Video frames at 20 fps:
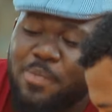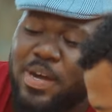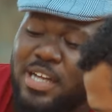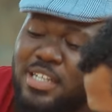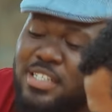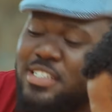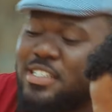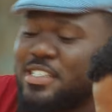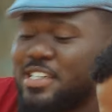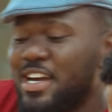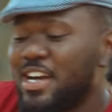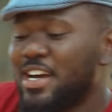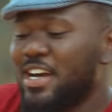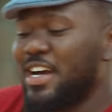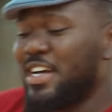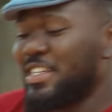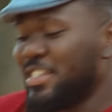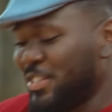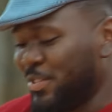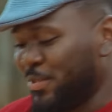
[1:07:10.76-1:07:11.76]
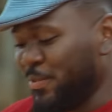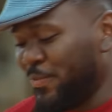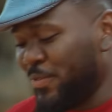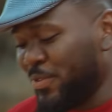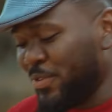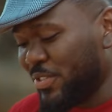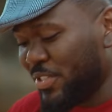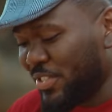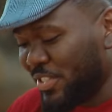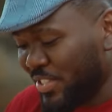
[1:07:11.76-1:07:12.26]
about these two
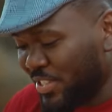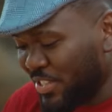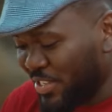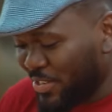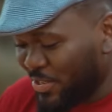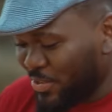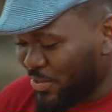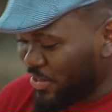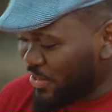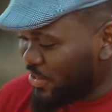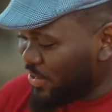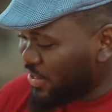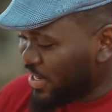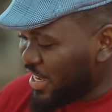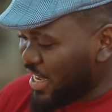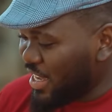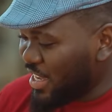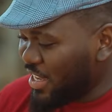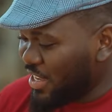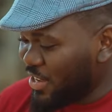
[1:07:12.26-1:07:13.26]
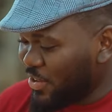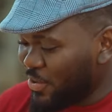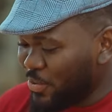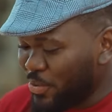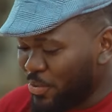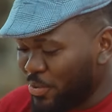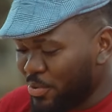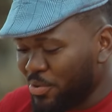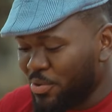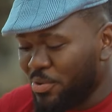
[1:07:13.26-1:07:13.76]
phones?
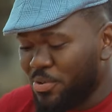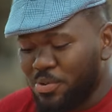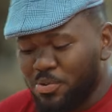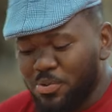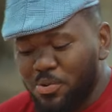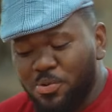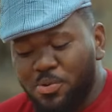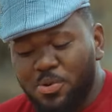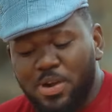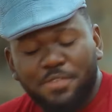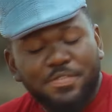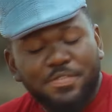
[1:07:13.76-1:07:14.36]
Who